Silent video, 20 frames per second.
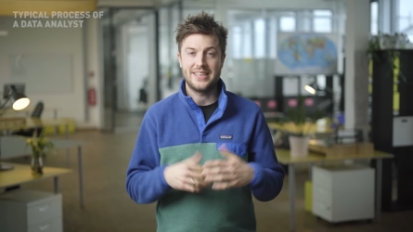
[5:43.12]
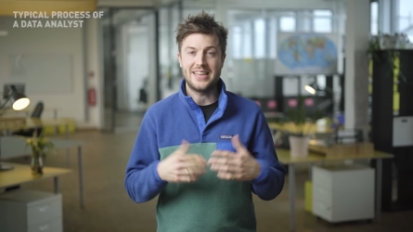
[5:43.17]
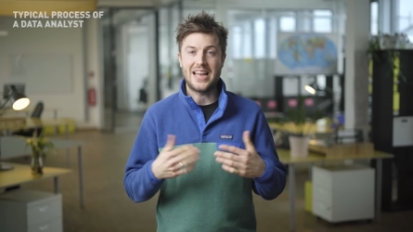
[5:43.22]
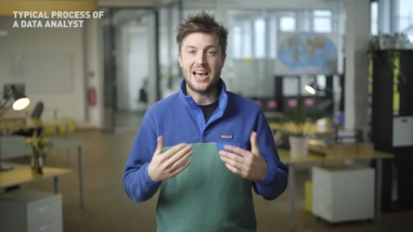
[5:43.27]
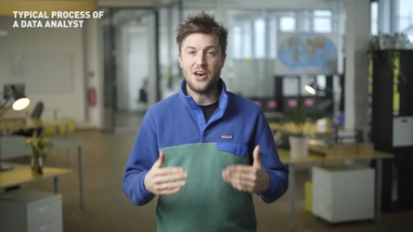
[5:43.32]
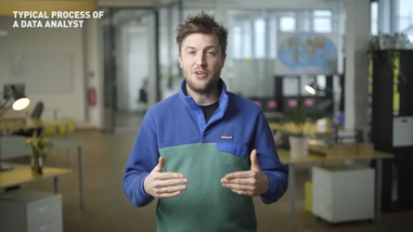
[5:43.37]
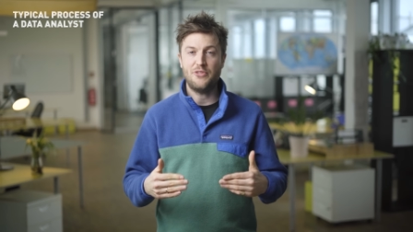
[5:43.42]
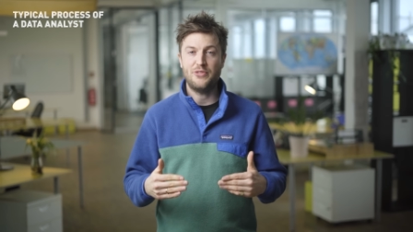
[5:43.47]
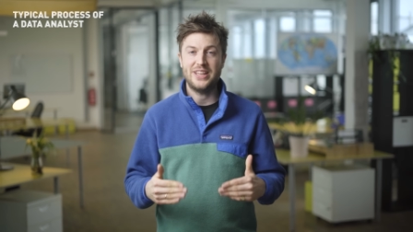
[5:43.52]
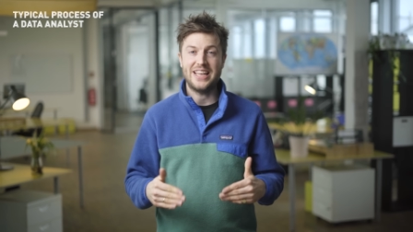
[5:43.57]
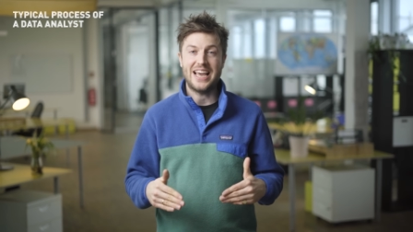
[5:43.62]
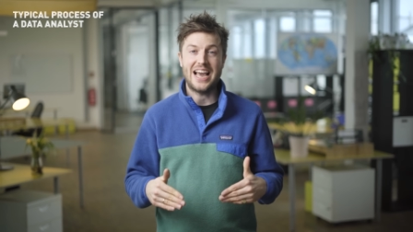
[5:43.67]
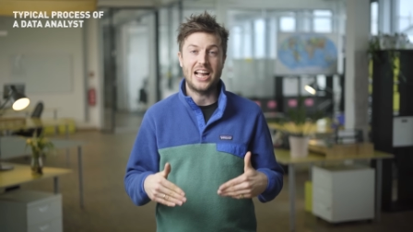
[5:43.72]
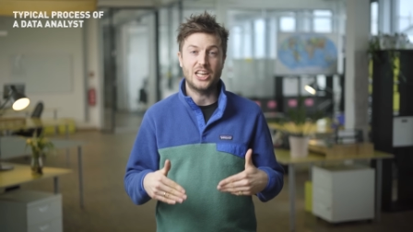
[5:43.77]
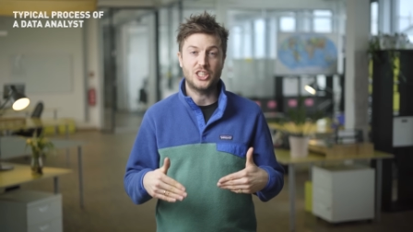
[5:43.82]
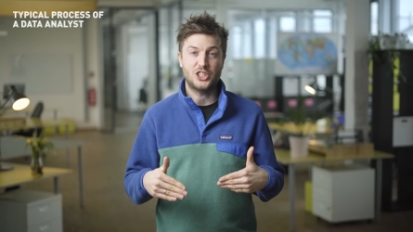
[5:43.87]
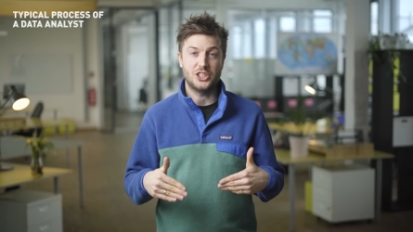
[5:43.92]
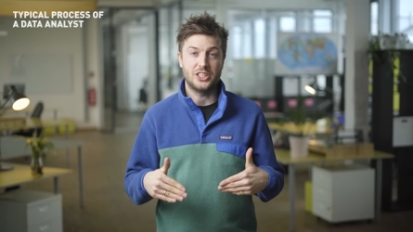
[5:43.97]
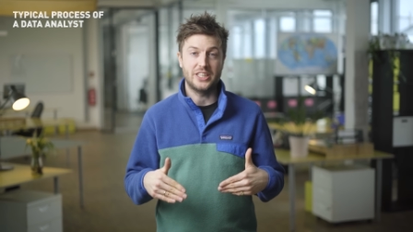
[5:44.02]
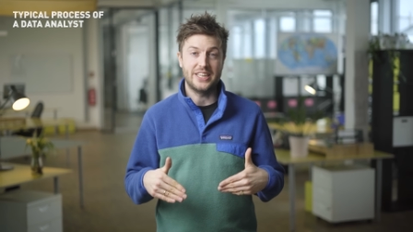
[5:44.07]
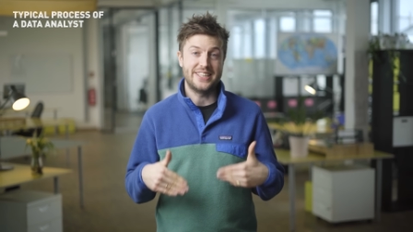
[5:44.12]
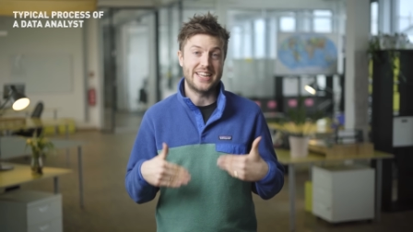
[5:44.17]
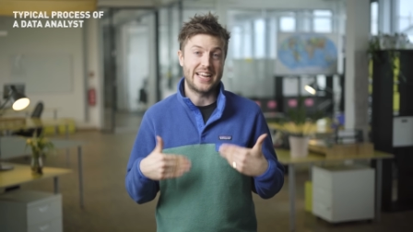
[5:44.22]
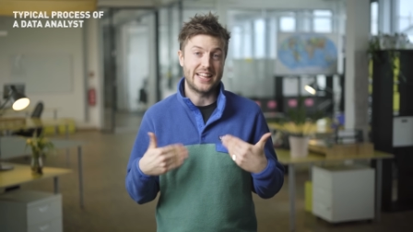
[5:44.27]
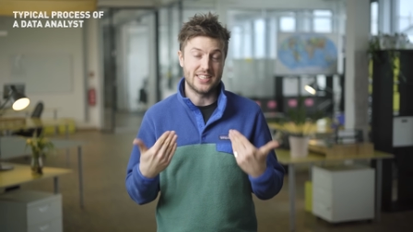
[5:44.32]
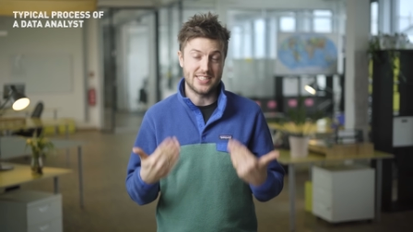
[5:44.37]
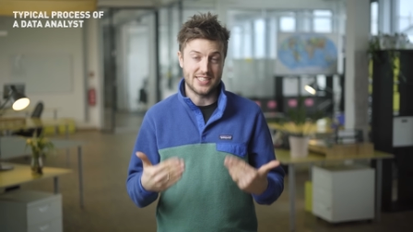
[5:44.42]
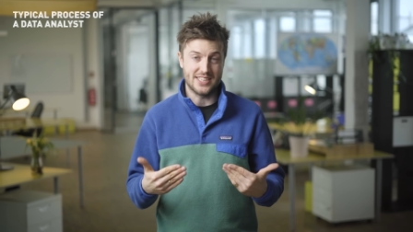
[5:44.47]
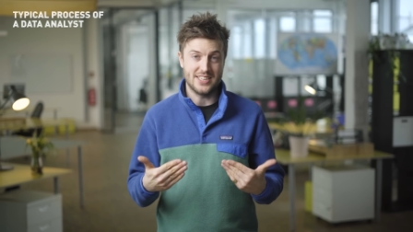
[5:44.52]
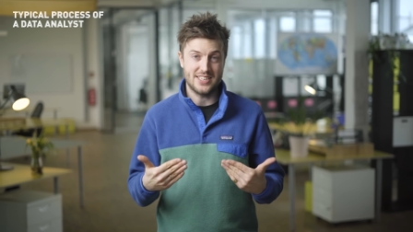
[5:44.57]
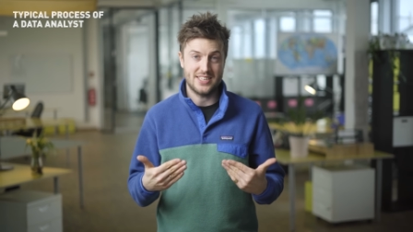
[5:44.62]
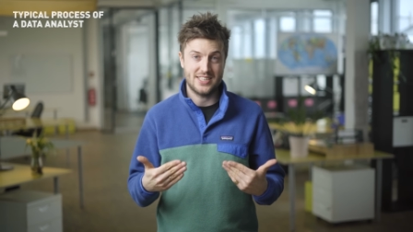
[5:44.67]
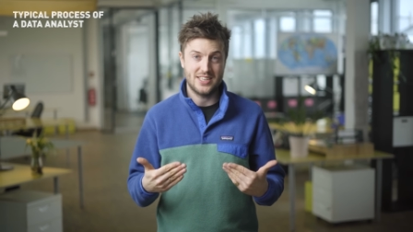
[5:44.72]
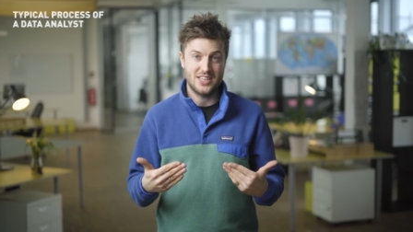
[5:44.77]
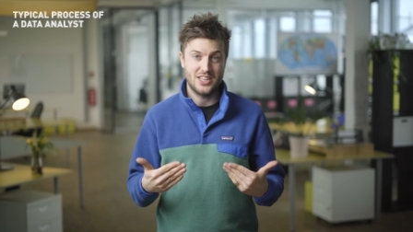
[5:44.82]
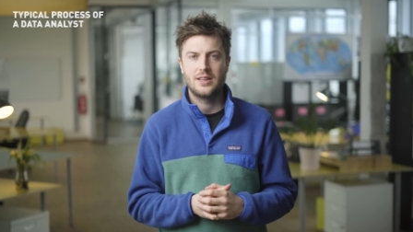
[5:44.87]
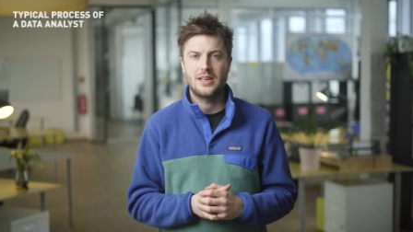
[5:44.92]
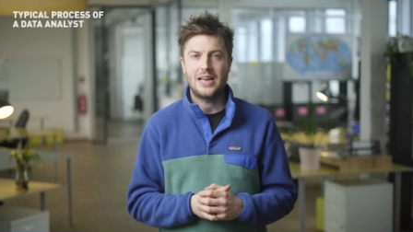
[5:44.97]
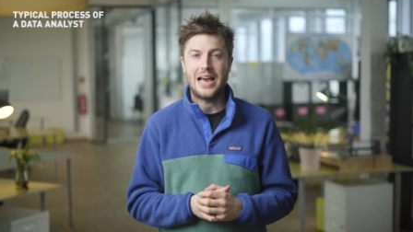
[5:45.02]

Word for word: Now for the actual analysis.